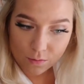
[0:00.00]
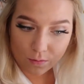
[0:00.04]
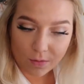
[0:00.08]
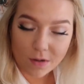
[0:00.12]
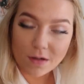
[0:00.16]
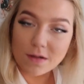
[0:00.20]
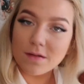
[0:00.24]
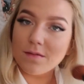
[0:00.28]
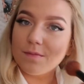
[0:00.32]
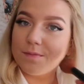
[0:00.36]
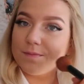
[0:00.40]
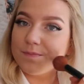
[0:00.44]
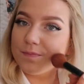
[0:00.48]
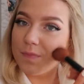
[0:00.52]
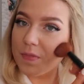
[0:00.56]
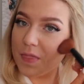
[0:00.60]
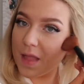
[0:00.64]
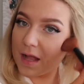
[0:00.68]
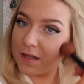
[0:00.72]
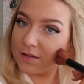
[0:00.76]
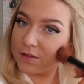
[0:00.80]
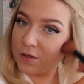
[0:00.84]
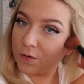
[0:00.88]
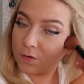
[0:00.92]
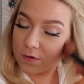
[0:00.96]
Well,
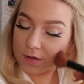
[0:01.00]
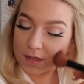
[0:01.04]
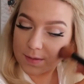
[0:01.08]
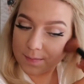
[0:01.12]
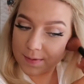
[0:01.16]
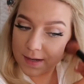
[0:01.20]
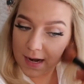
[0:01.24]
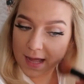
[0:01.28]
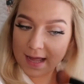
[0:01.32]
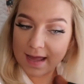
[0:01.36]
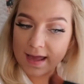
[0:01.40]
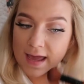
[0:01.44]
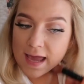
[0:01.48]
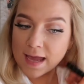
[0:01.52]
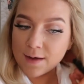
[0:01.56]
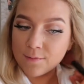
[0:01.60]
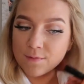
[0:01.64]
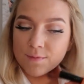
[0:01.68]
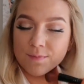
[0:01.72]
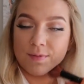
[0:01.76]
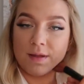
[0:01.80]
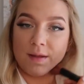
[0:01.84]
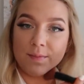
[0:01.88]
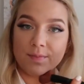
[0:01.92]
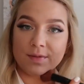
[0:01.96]
not totally, but I hate
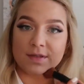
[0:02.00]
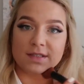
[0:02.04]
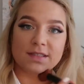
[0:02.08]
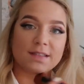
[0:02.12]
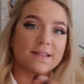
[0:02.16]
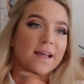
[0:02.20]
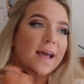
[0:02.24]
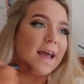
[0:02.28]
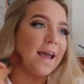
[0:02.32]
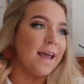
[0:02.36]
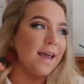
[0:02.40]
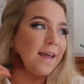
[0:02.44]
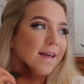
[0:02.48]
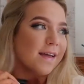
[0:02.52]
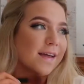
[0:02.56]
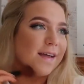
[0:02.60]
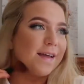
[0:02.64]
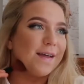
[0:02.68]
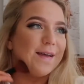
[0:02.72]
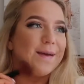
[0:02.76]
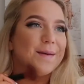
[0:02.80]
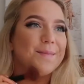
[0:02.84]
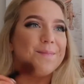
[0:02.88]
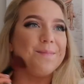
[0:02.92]
when people say